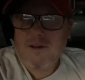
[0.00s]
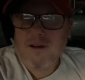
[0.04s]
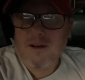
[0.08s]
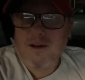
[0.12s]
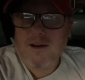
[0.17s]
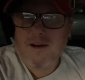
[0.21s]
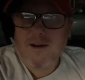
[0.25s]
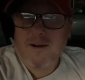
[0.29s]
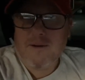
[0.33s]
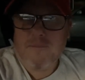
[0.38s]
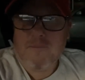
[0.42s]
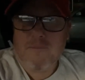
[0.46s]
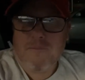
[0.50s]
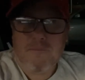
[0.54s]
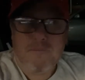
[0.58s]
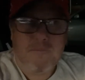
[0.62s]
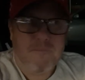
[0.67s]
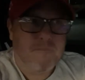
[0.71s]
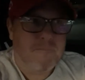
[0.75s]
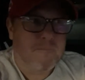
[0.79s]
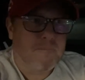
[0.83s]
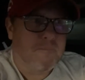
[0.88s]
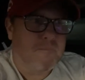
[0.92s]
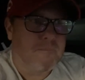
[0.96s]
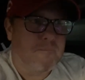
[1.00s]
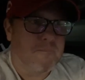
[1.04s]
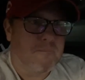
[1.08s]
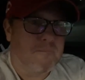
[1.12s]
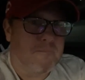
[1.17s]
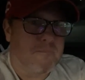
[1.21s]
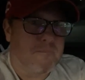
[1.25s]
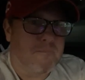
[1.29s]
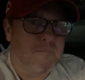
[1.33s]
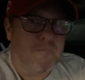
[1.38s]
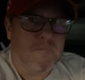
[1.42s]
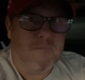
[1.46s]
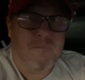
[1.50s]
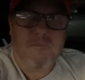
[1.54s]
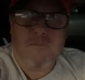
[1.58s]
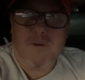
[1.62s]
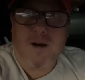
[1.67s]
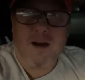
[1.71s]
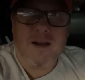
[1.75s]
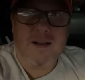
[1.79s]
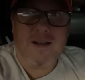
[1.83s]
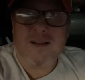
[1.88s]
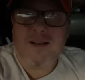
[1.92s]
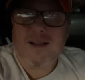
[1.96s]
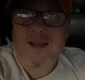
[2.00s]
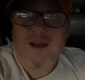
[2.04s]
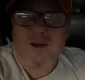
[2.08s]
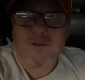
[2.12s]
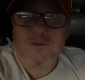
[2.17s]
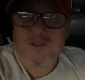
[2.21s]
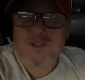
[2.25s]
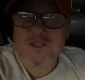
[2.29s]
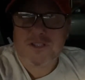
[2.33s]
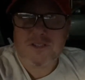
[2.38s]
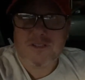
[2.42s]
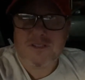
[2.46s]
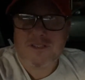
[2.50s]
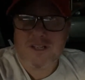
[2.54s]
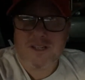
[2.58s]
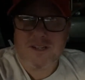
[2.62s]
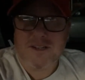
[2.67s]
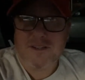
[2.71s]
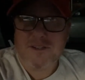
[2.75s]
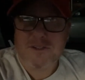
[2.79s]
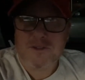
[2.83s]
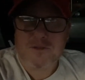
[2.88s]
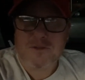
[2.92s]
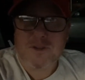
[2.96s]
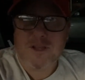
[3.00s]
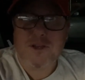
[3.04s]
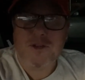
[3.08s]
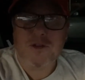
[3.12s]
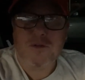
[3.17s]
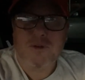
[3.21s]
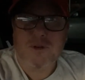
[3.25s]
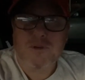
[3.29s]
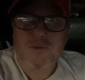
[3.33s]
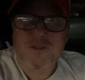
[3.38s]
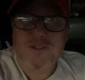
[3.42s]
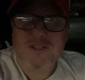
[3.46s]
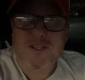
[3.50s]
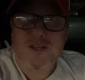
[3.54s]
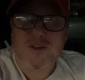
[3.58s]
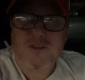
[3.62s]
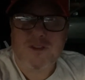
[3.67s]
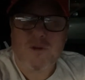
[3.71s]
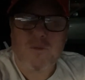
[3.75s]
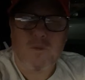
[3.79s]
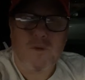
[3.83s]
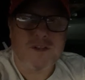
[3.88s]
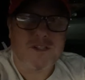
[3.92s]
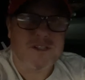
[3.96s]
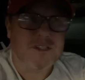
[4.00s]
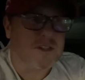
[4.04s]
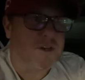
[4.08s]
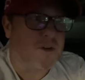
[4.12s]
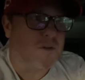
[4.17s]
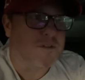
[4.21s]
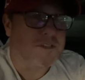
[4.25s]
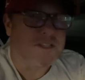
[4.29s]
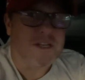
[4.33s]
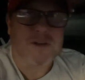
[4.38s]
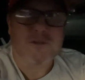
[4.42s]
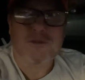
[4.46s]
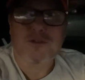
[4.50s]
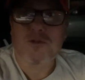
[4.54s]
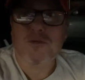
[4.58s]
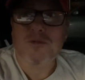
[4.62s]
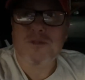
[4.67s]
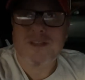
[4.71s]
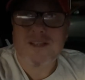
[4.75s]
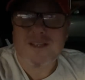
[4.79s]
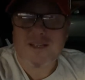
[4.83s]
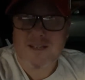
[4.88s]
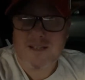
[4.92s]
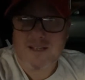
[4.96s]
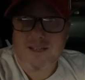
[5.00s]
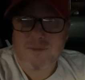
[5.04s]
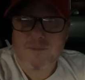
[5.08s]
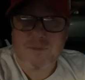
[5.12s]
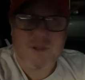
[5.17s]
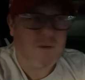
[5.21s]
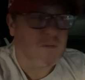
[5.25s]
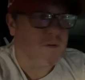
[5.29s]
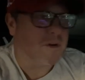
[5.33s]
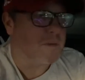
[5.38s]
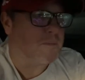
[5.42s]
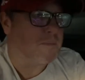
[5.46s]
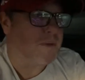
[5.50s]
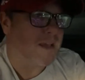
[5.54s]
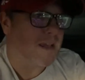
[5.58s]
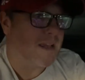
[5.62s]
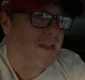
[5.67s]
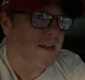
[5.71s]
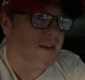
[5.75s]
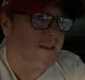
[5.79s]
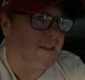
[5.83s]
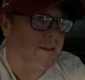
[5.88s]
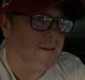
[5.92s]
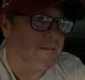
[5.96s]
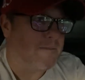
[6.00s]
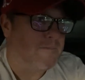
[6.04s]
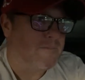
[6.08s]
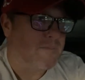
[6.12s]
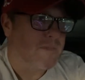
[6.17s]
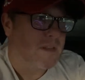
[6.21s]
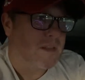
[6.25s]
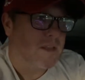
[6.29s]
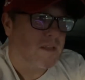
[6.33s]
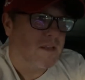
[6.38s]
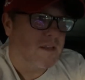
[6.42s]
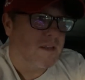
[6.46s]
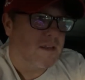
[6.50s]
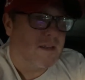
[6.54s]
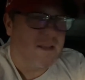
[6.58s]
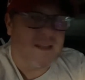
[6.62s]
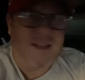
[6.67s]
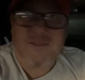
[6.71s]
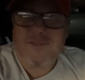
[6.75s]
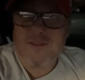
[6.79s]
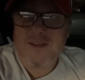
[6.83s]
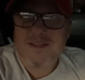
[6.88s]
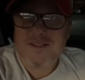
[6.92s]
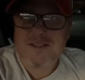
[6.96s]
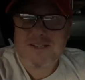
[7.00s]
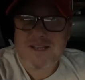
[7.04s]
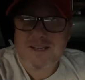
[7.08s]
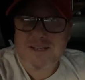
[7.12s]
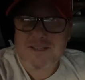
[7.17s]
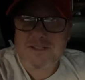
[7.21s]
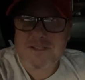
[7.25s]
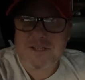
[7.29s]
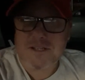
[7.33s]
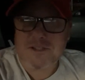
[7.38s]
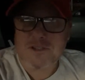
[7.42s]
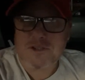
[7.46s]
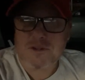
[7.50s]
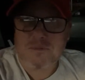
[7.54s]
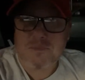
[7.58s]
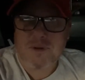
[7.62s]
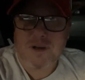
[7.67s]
unannounced to Hunter. They knew he was there. They went to the hotel to get him. They were in a panic. And they text Hunter